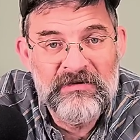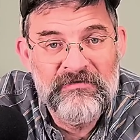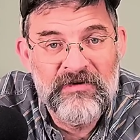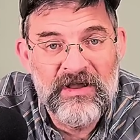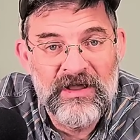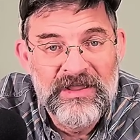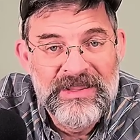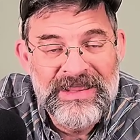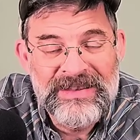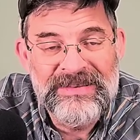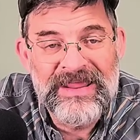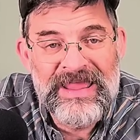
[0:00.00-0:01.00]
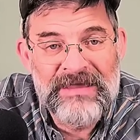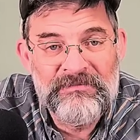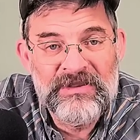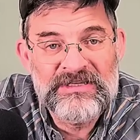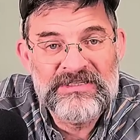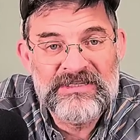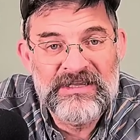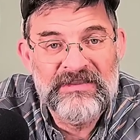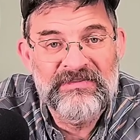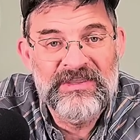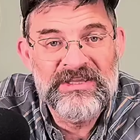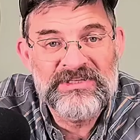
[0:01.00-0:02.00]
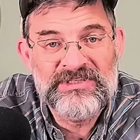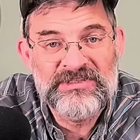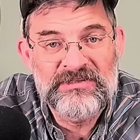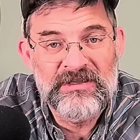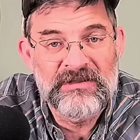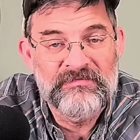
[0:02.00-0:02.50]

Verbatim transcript: of dampness this